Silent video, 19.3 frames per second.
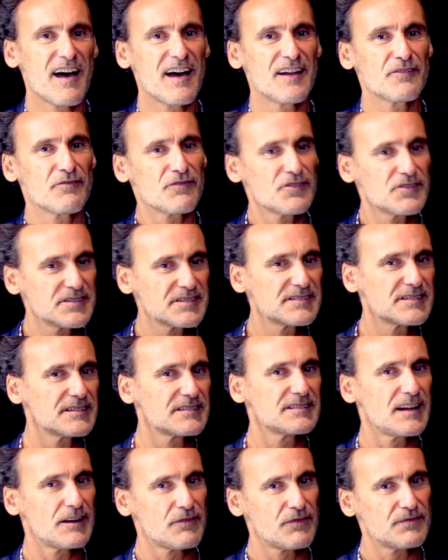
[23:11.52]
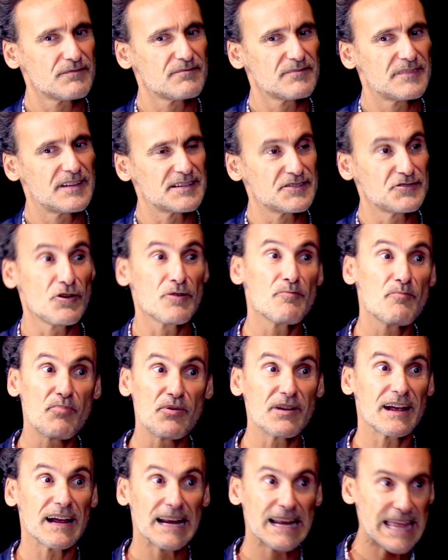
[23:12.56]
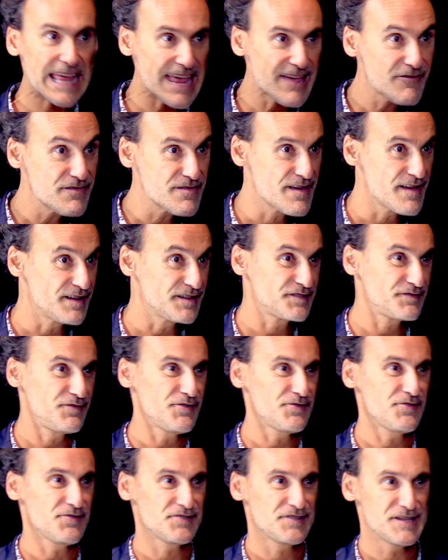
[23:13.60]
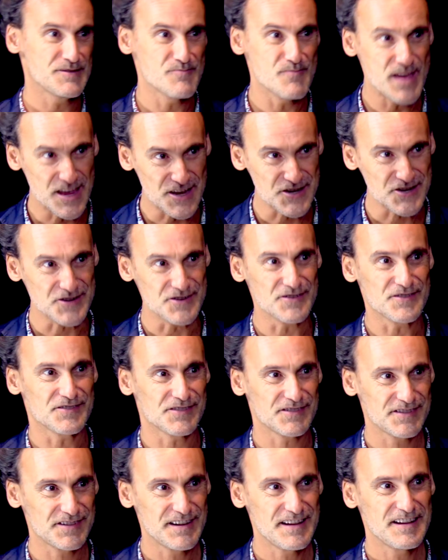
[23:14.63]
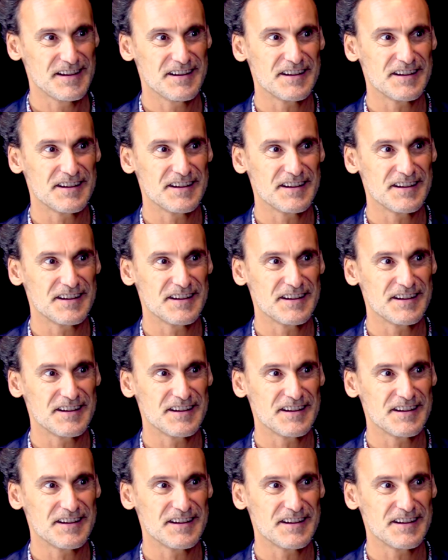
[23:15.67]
And of course, there's no empirical evidence for those dimensions.